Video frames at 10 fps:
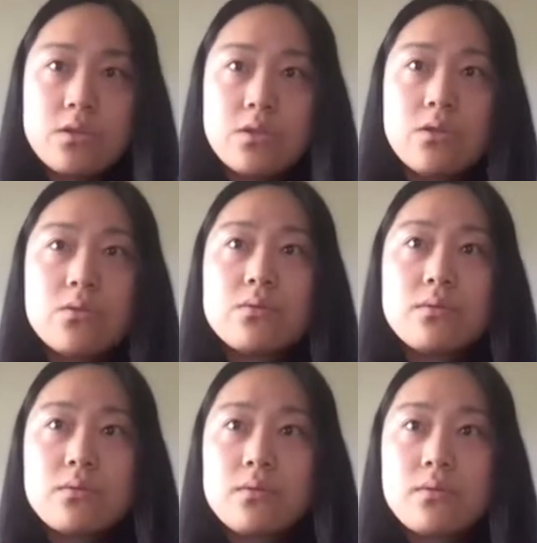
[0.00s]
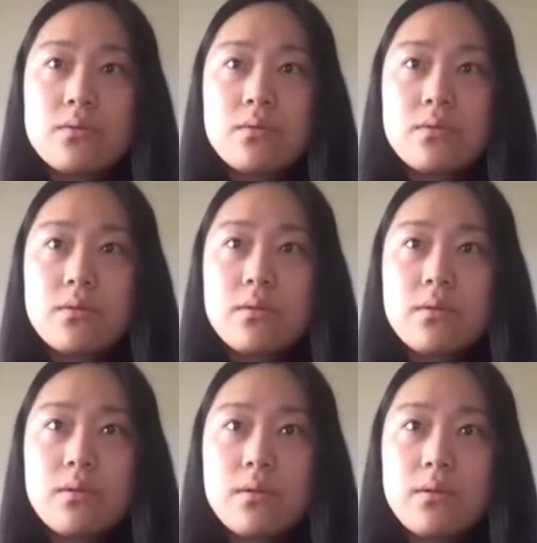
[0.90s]
So
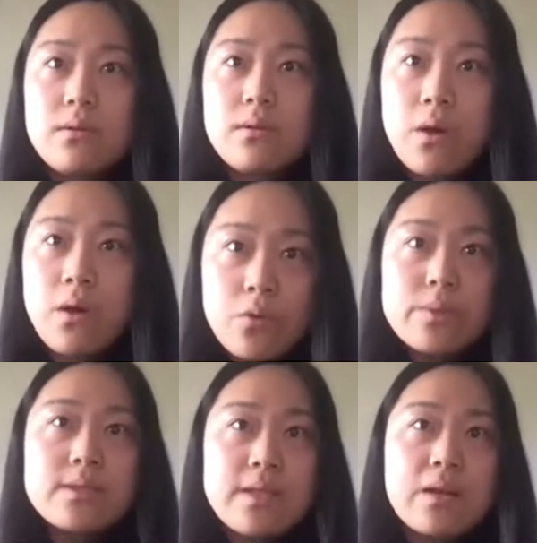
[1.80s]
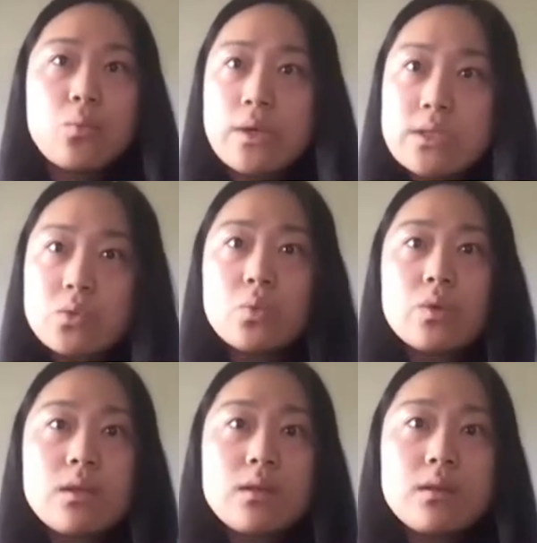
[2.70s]
the hope is that once
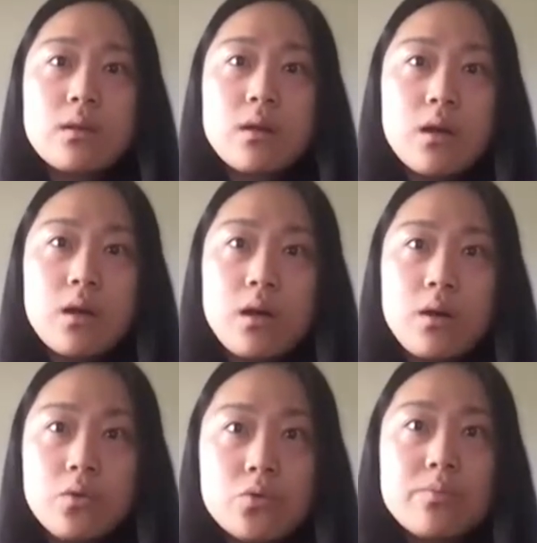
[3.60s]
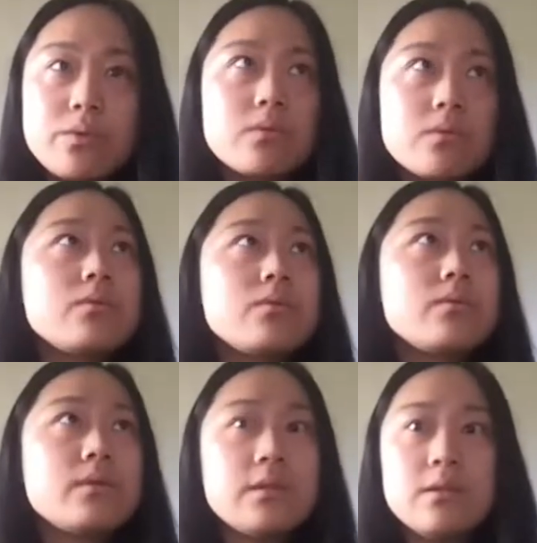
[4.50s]
we loop
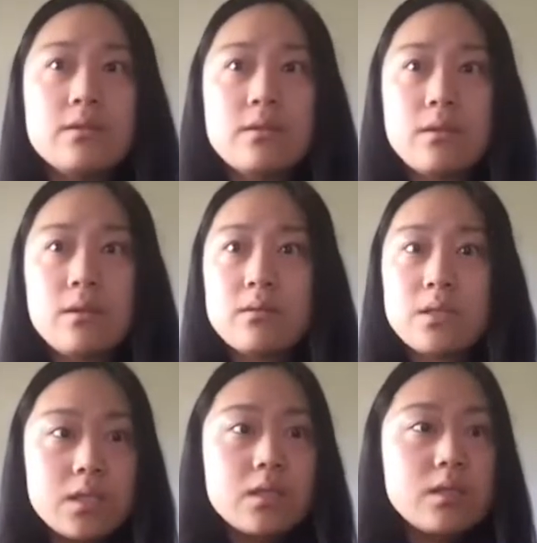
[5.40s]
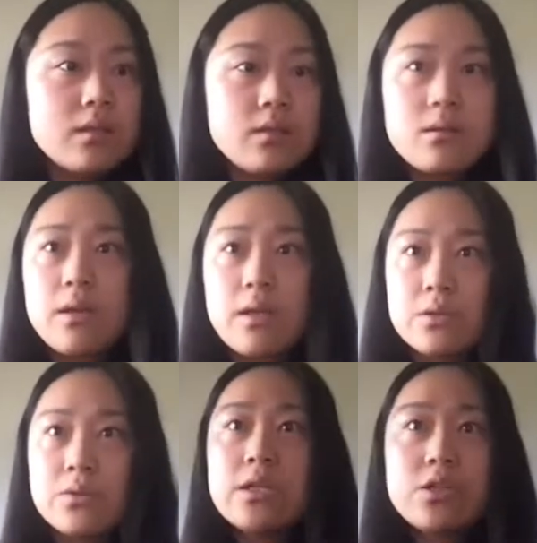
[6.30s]
through this T
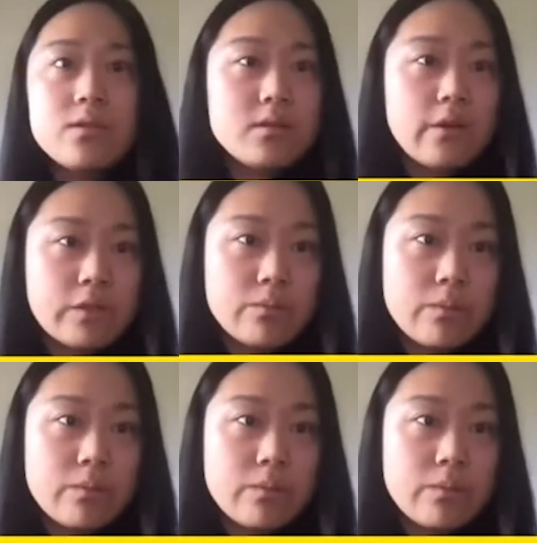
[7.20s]
iterations of